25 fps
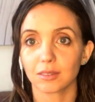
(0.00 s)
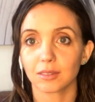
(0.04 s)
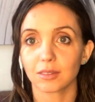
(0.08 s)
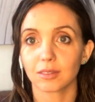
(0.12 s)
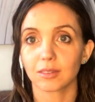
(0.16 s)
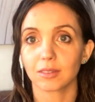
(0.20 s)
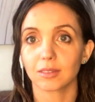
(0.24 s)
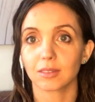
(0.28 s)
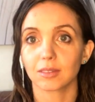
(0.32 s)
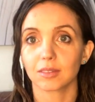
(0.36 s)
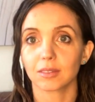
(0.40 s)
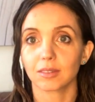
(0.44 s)

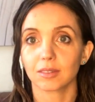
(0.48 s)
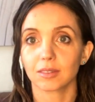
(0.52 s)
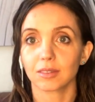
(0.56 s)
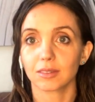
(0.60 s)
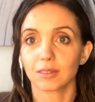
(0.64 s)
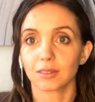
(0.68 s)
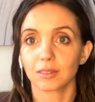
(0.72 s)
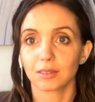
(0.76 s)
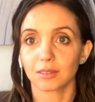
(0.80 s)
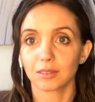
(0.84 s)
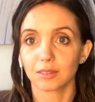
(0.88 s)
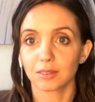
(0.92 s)

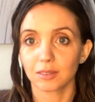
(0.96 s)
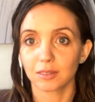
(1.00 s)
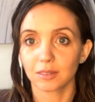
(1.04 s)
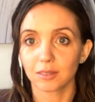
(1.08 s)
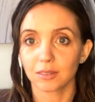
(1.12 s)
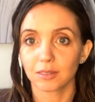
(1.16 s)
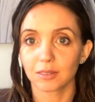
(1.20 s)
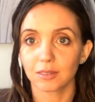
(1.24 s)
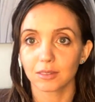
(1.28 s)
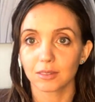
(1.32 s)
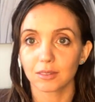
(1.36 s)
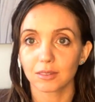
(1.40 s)

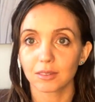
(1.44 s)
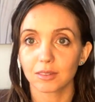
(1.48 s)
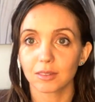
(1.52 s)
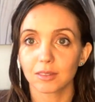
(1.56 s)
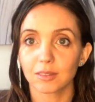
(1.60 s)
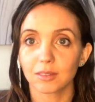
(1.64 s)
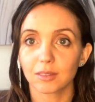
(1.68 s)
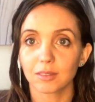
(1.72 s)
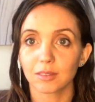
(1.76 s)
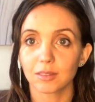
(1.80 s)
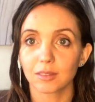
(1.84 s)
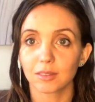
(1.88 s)

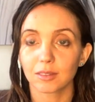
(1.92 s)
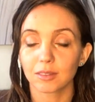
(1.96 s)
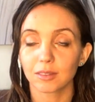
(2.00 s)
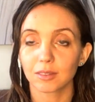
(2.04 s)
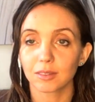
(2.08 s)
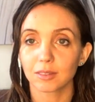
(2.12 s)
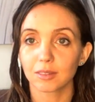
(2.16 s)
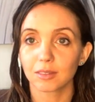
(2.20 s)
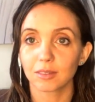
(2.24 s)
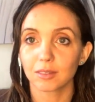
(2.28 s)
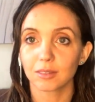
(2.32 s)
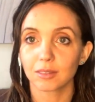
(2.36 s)

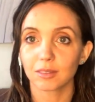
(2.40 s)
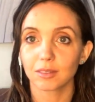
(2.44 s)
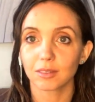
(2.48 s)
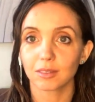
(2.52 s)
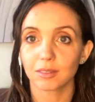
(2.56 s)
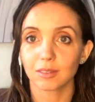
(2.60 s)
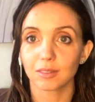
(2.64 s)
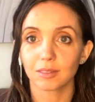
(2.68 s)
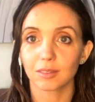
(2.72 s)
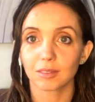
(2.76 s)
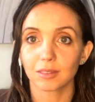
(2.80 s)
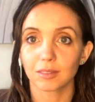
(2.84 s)

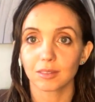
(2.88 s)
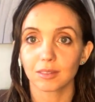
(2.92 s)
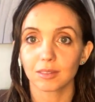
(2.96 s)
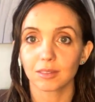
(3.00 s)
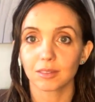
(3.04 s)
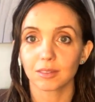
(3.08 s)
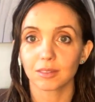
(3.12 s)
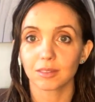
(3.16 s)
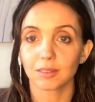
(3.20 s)
(not speaking)